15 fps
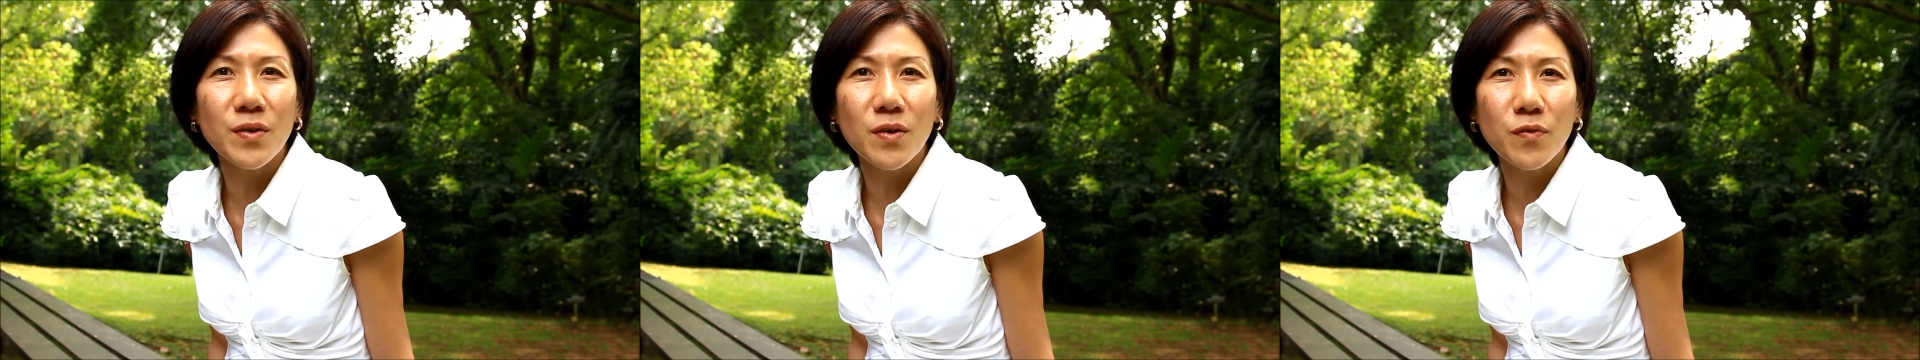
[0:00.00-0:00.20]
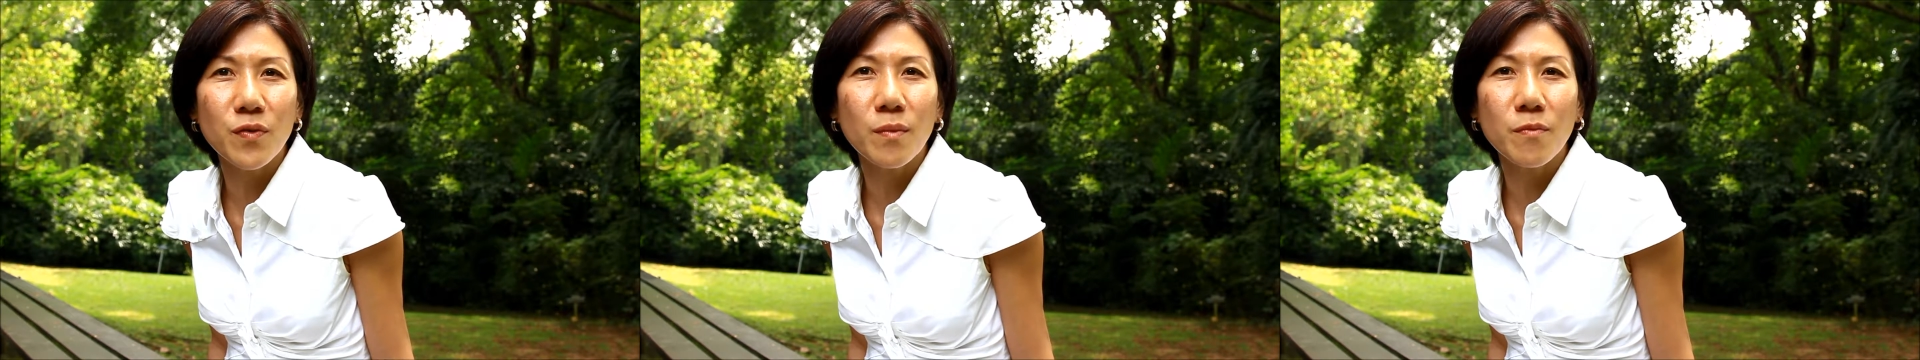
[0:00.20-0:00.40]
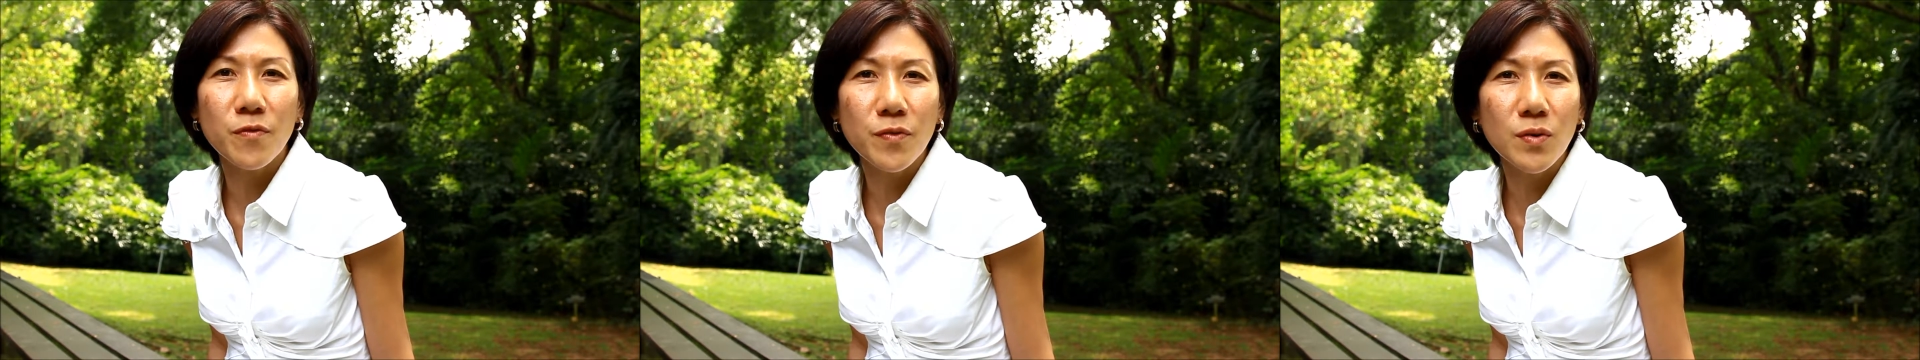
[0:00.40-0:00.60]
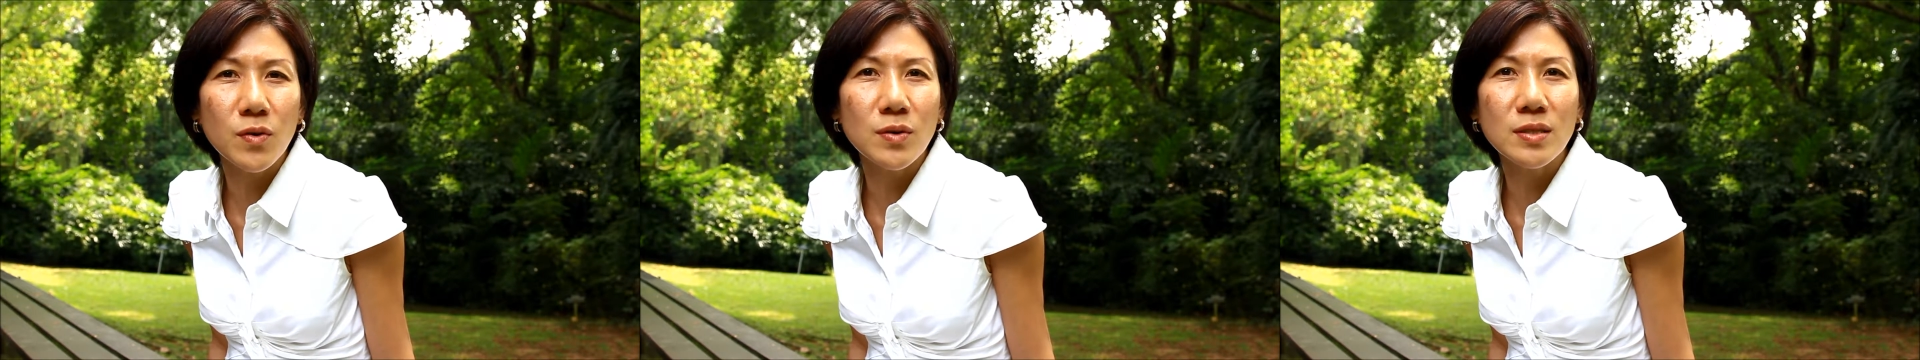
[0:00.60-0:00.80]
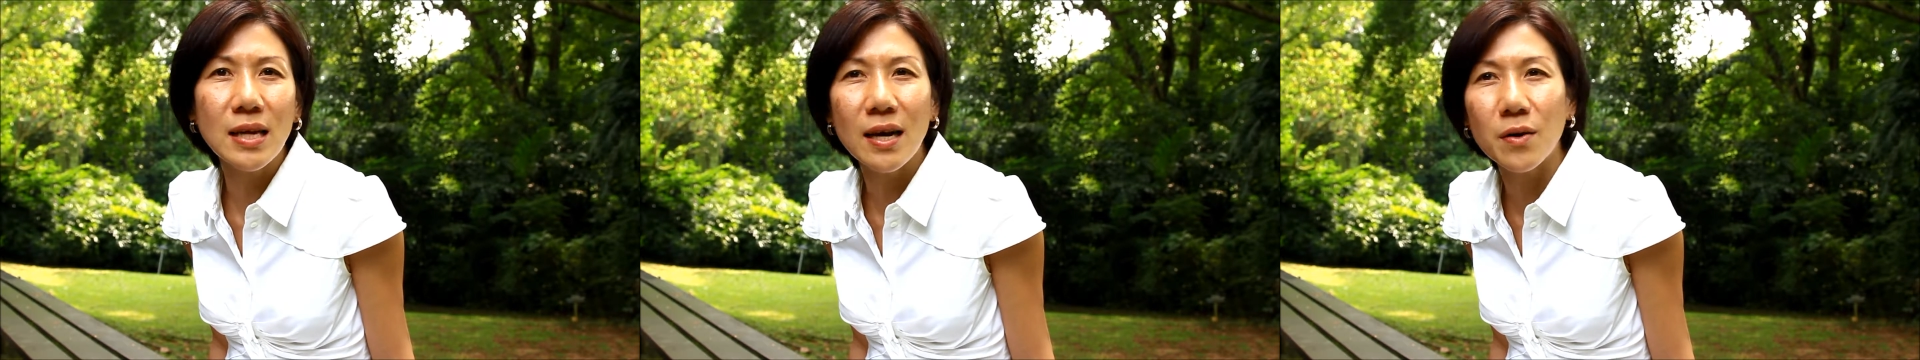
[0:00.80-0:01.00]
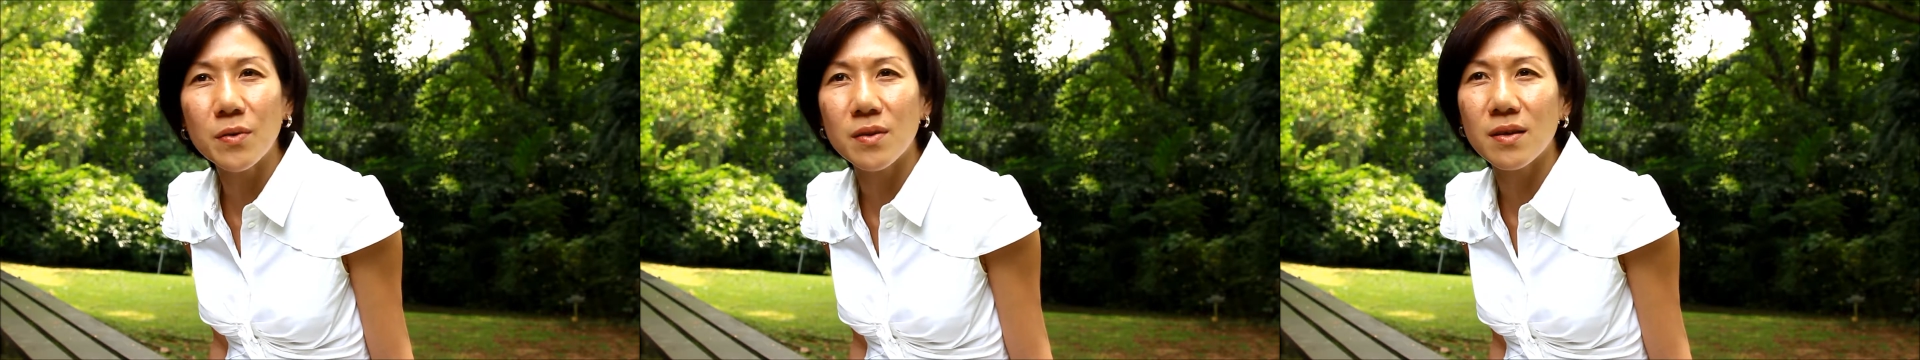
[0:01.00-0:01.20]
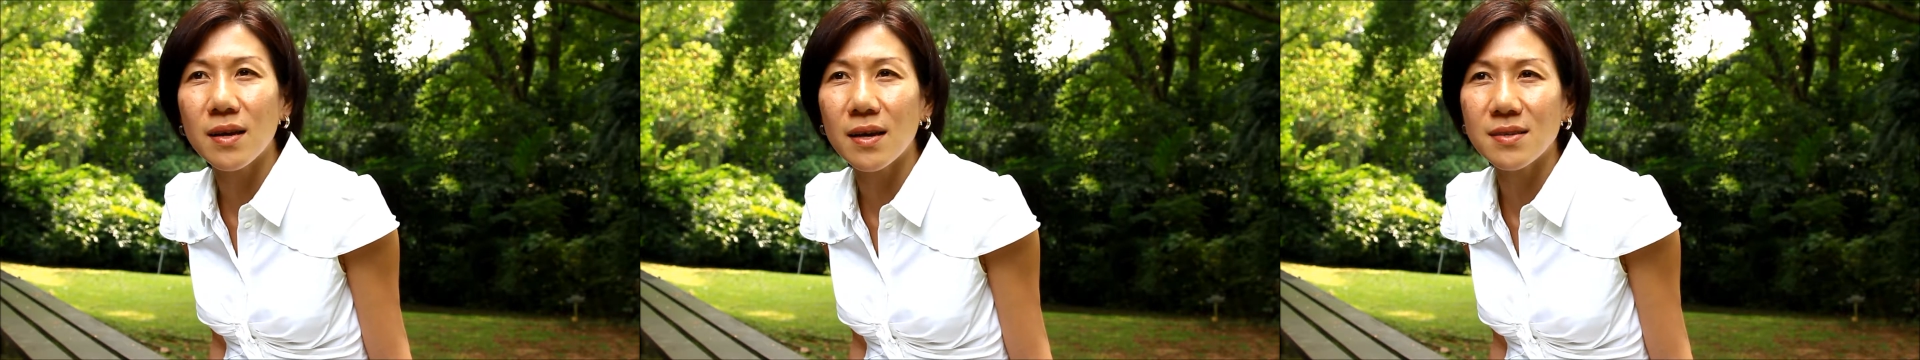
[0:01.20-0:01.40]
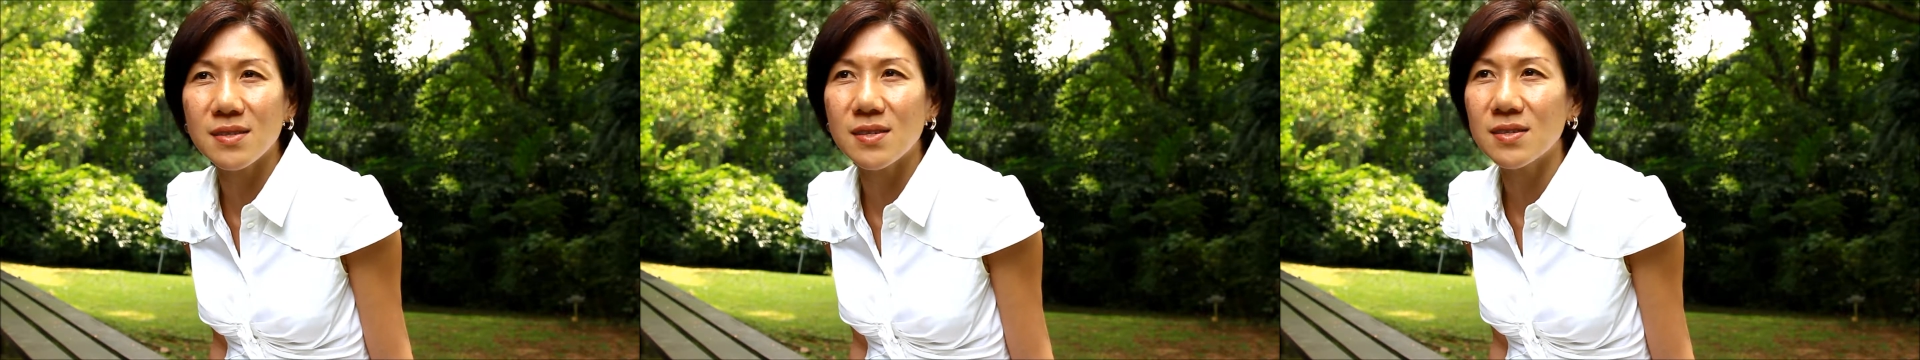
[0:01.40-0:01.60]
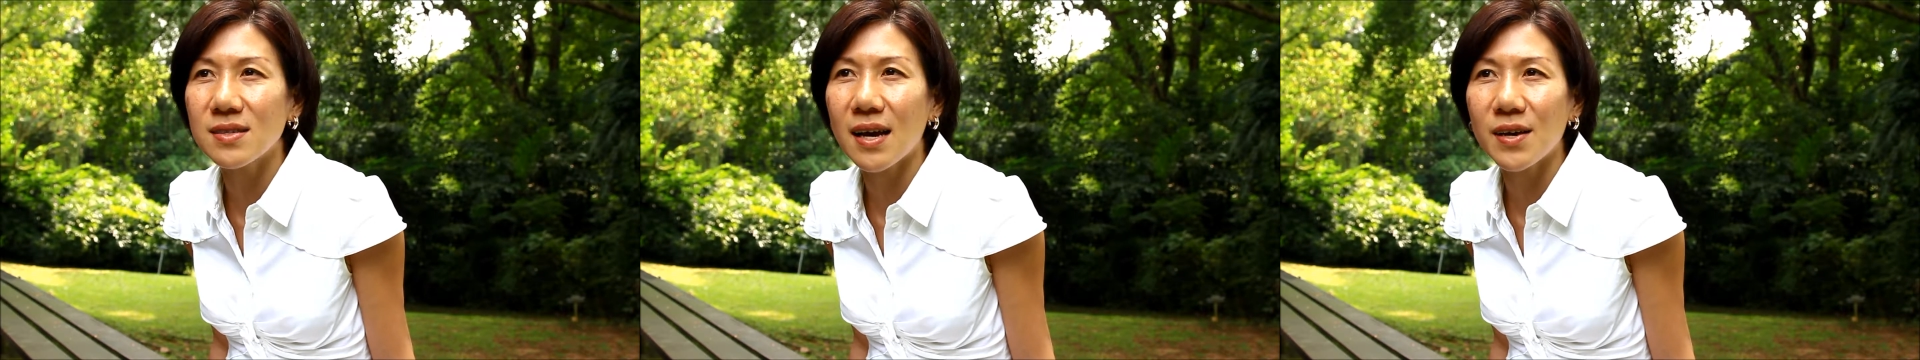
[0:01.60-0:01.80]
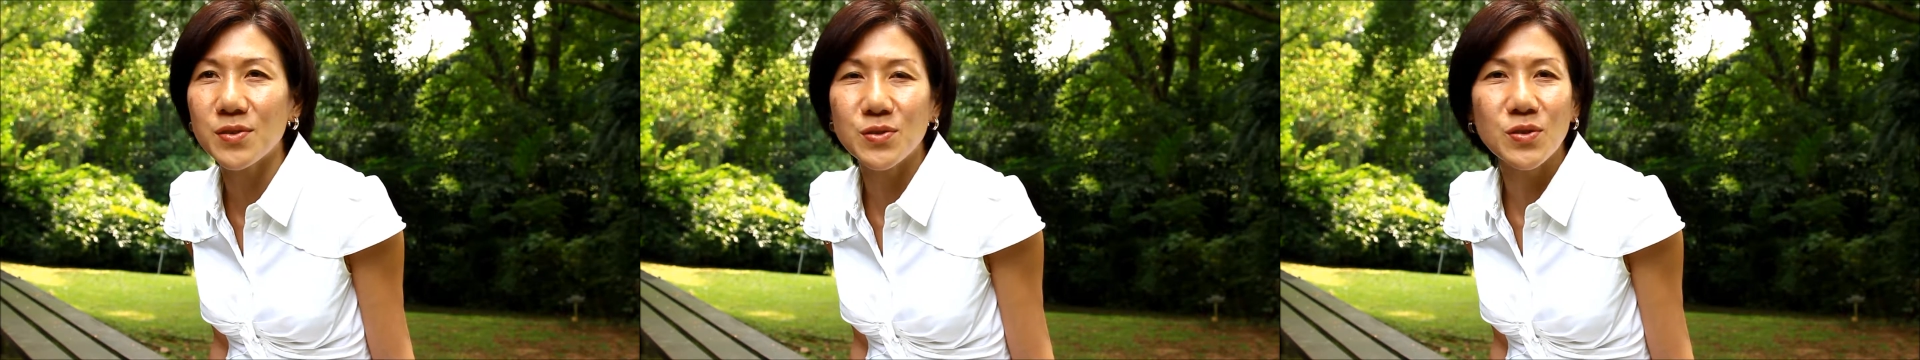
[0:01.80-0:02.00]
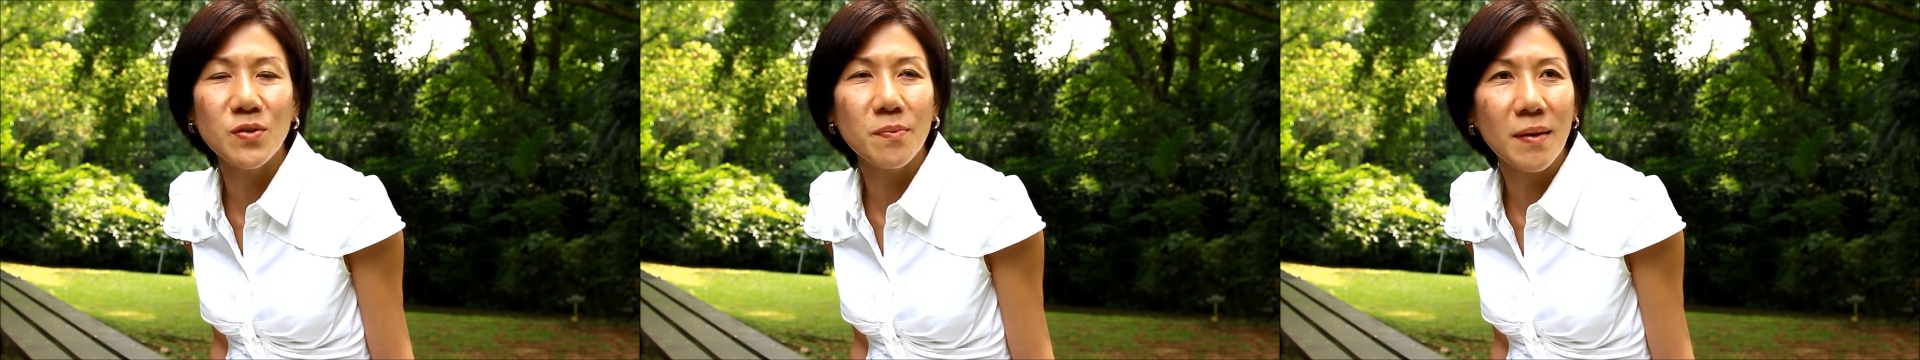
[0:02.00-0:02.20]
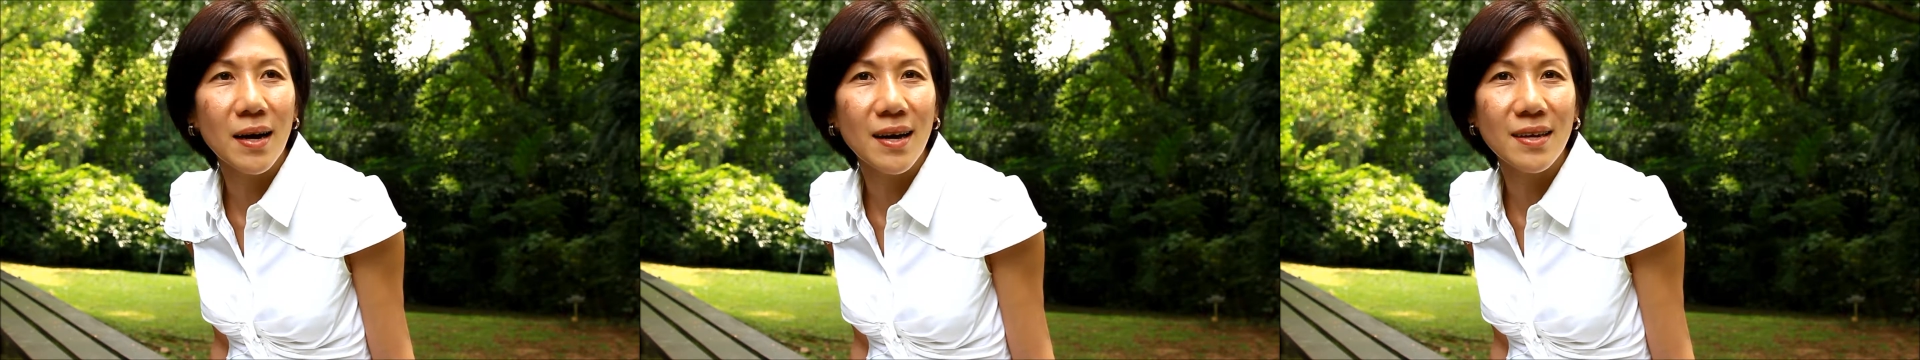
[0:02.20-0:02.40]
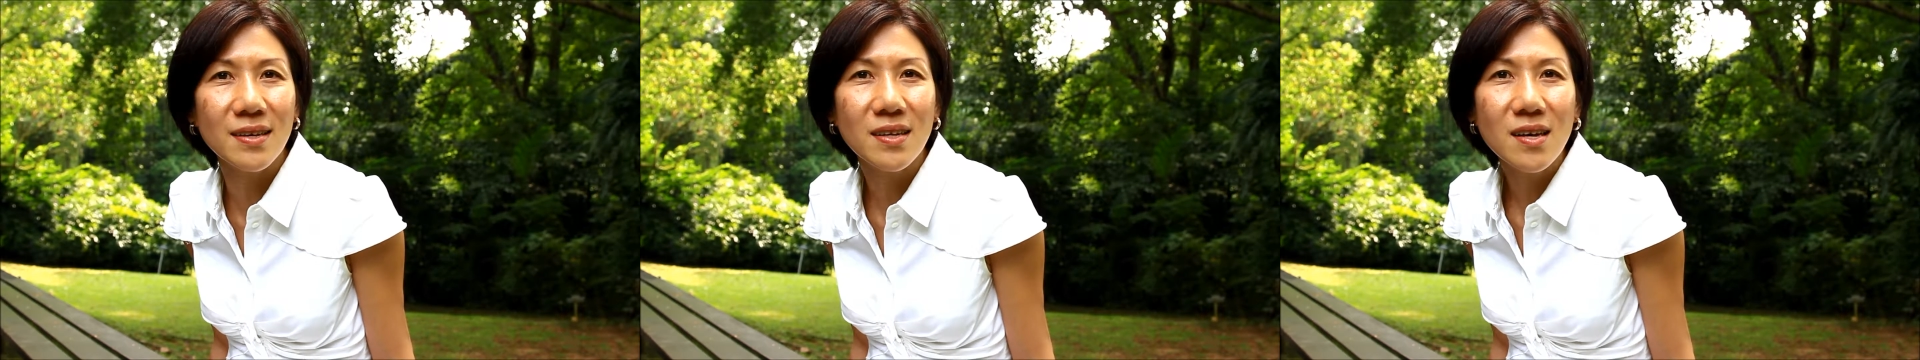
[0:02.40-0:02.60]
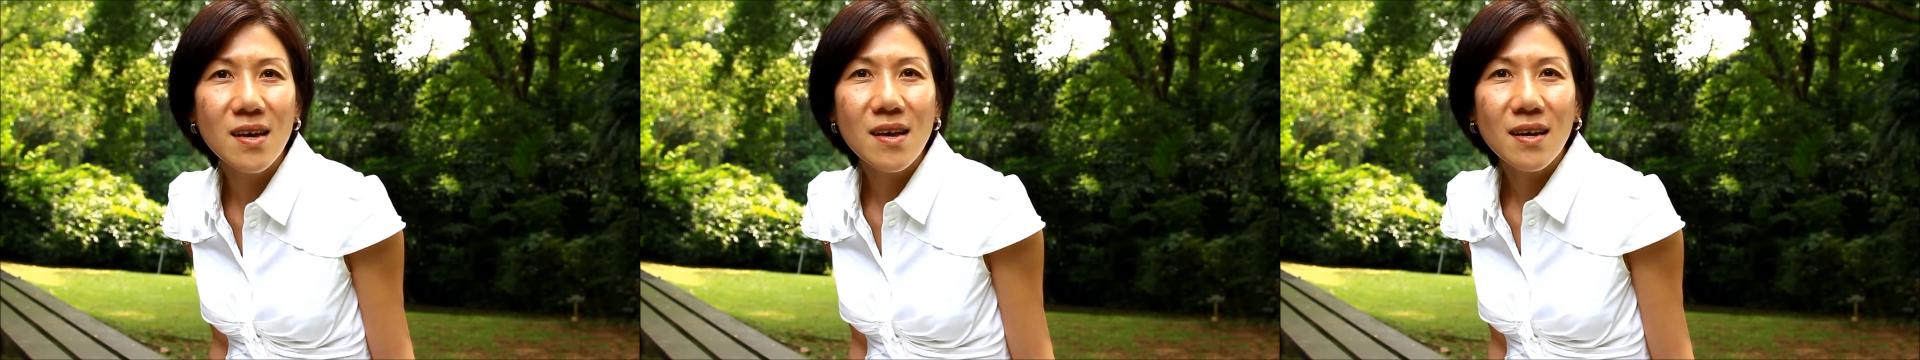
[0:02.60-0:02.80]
You know, from food, healthy exercise to mind.